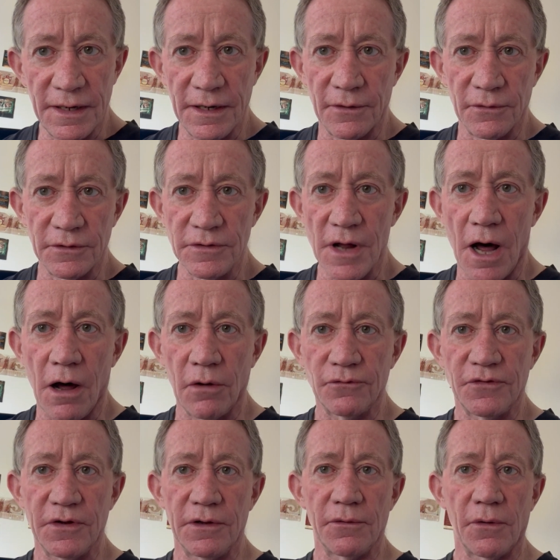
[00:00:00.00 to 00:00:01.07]
in
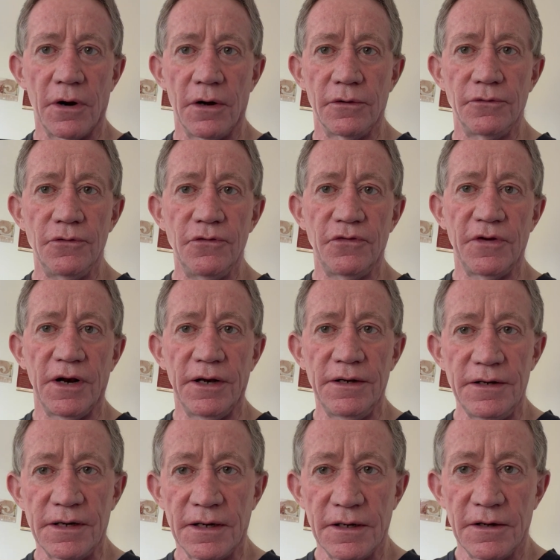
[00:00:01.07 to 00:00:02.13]
Aotearoa, New
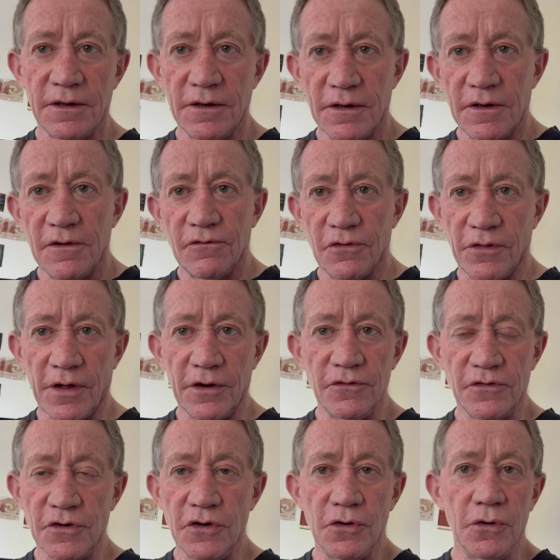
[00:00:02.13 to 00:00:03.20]
Zealand. For
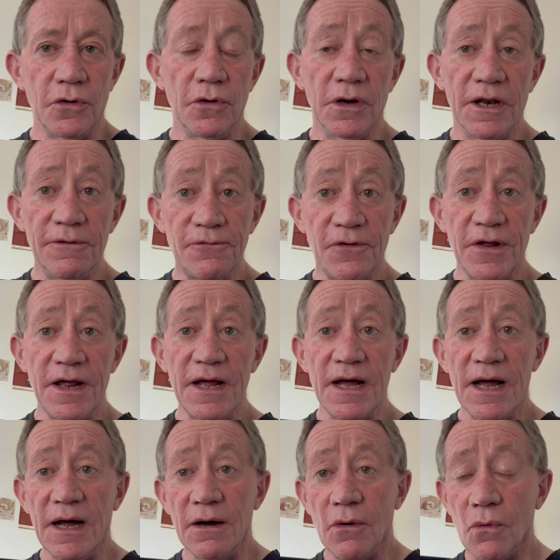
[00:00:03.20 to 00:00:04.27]
those of you who live
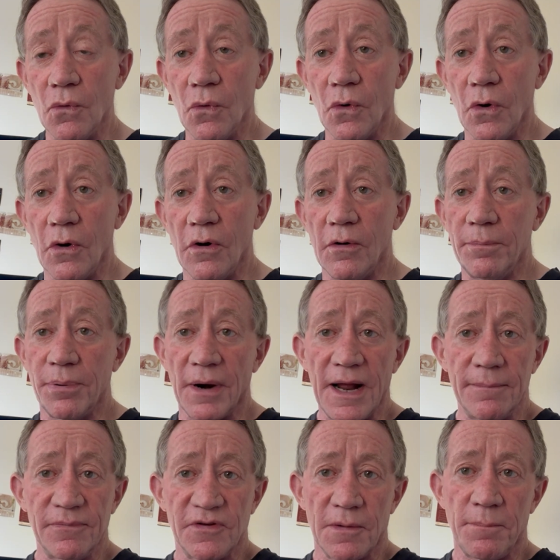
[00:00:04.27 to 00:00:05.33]
here or
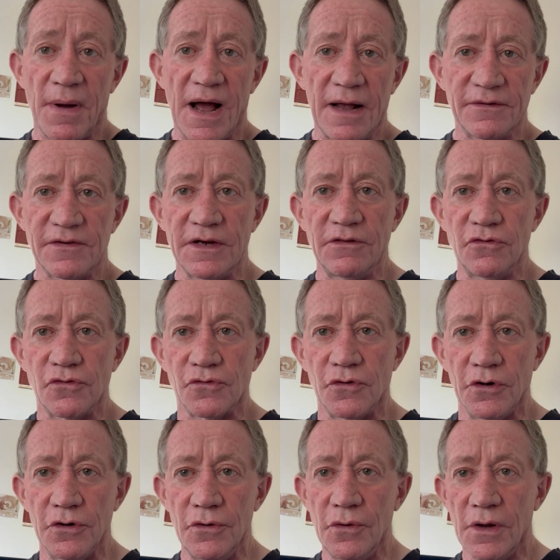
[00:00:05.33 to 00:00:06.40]
perhaps are passing
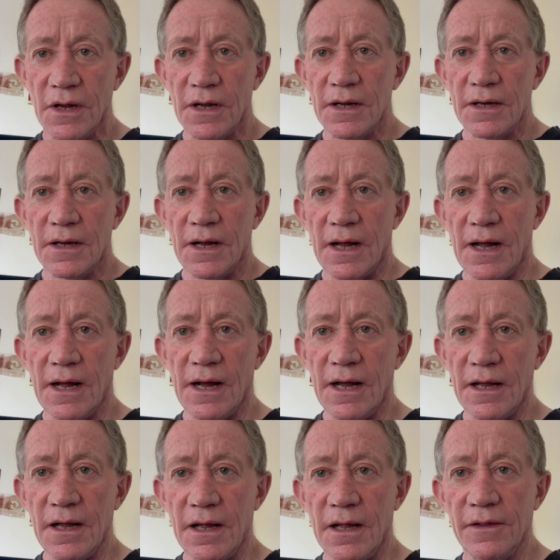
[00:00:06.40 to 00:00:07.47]
through,
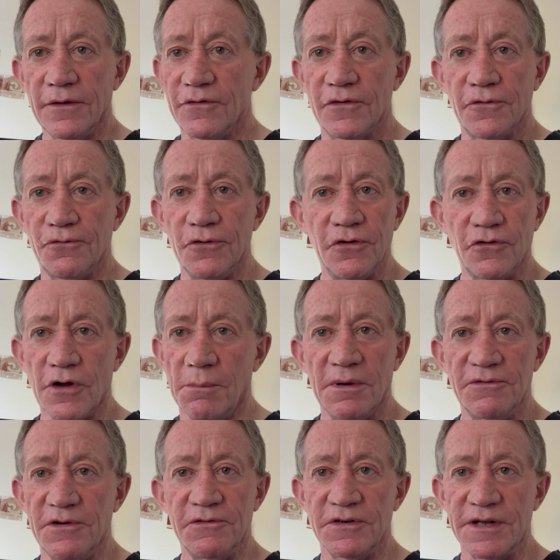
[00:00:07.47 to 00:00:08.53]
this is the first time
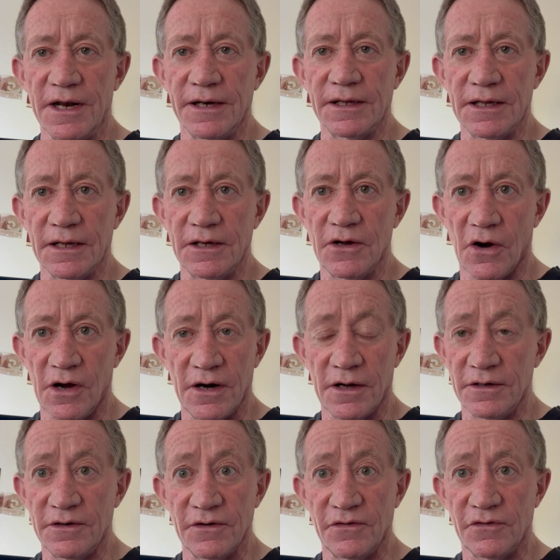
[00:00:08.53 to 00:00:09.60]
I've ever done a gig guide. I
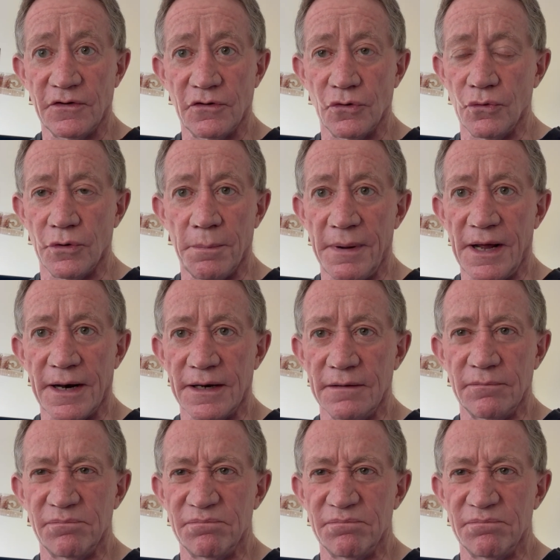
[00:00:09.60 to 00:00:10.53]
just thought about it